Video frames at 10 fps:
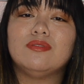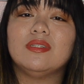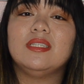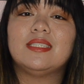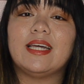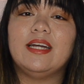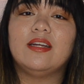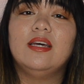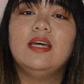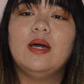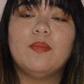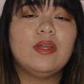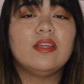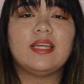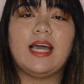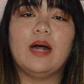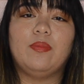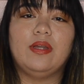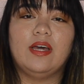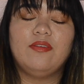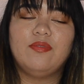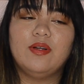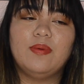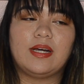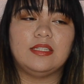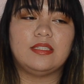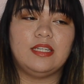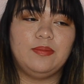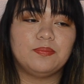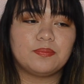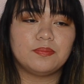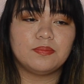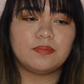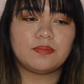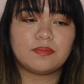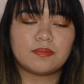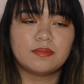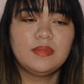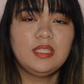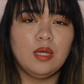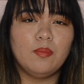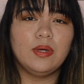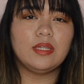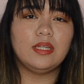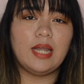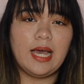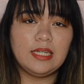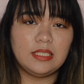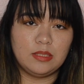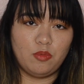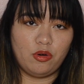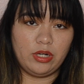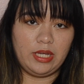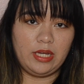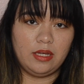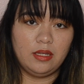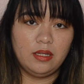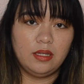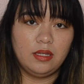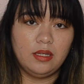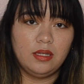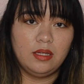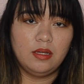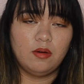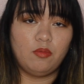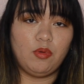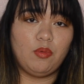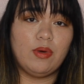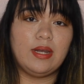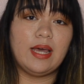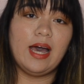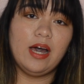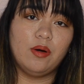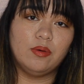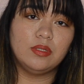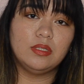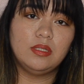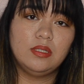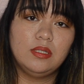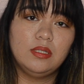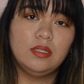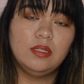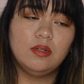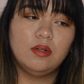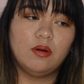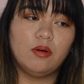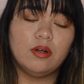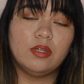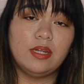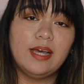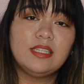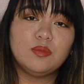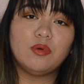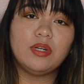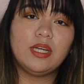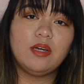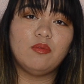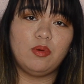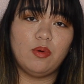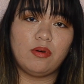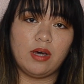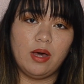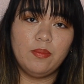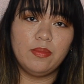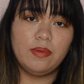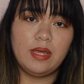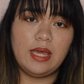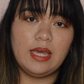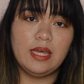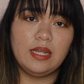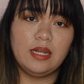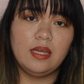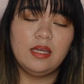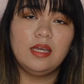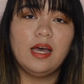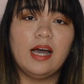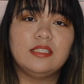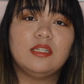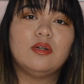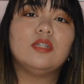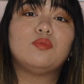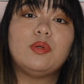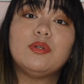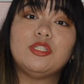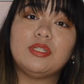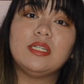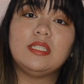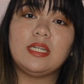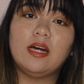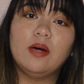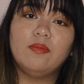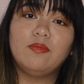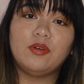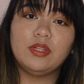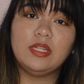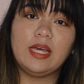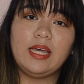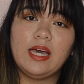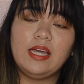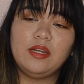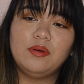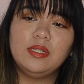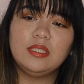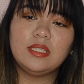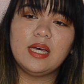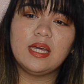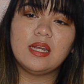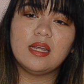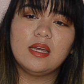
really scared. But nothing happened. I fell back asleep. But the next morning, we went out. Or the next morning, we woke up, and as we were dressing up for the day, I noticed that